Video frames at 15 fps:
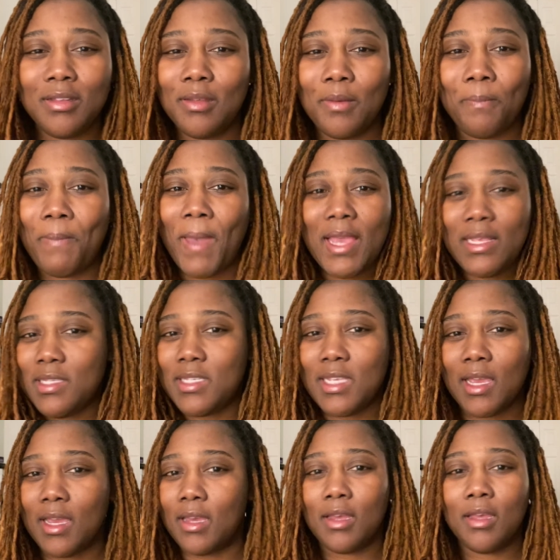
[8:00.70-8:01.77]

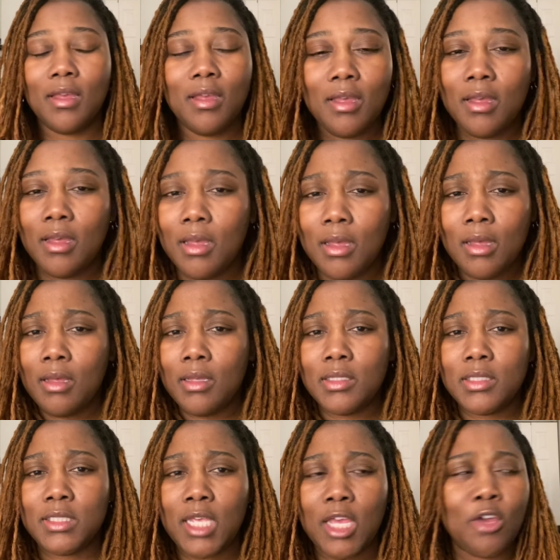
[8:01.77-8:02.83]
basic
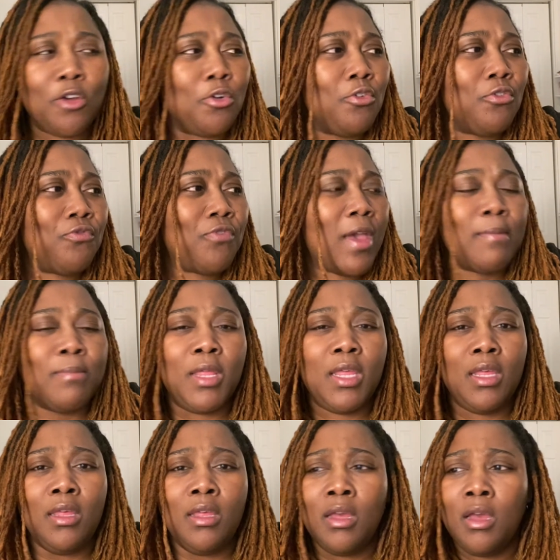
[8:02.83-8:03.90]
single
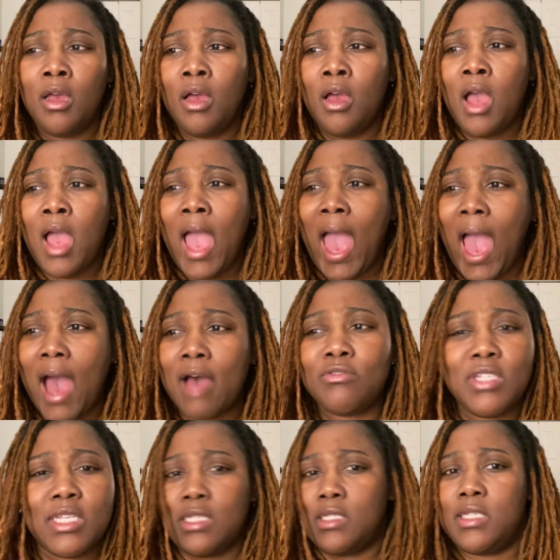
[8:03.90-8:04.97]
family
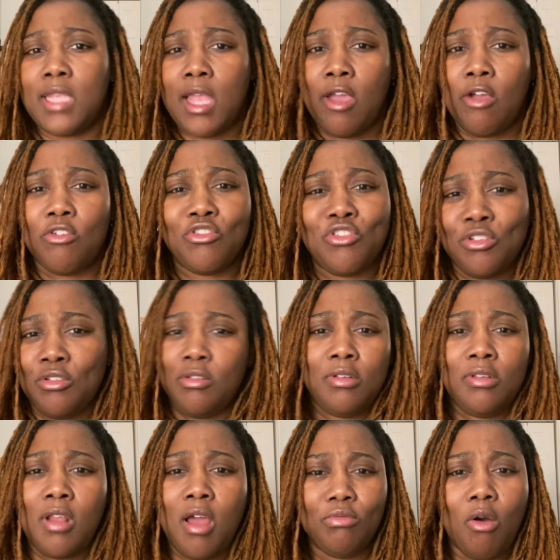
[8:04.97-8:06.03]
housing stairs.
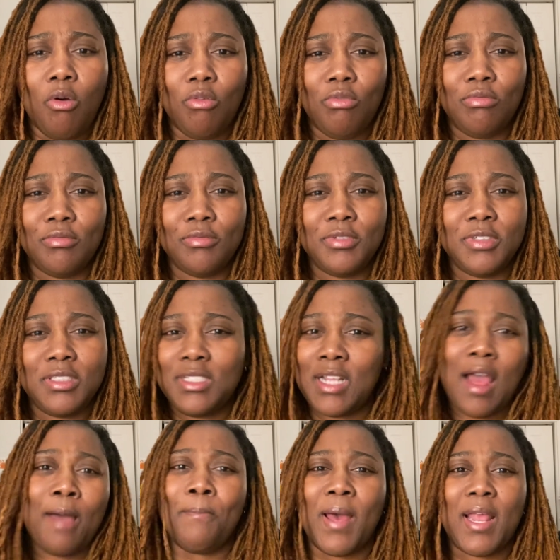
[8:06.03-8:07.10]
No, it's
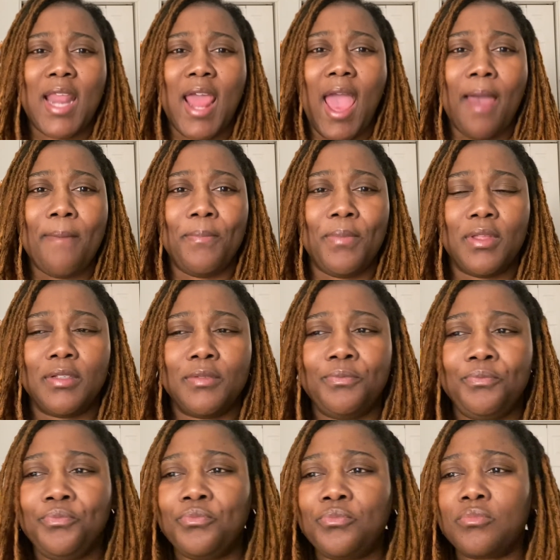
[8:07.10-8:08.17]
not about to happen.
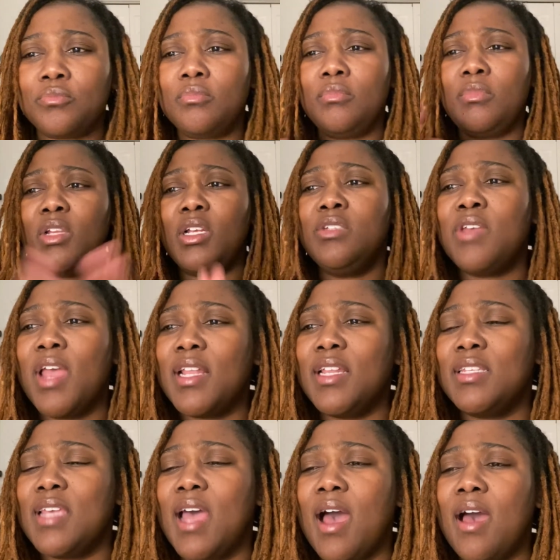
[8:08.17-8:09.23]
So at the
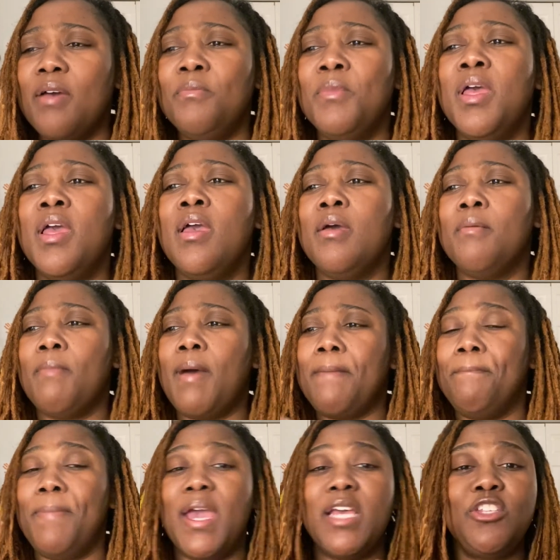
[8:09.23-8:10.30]
time, my
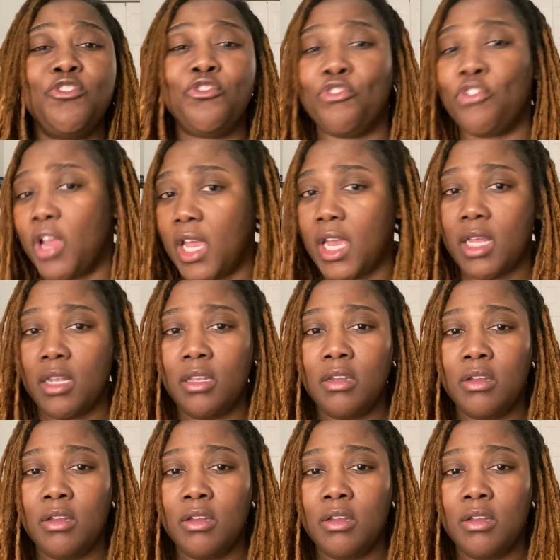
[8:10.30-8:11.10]
best friend,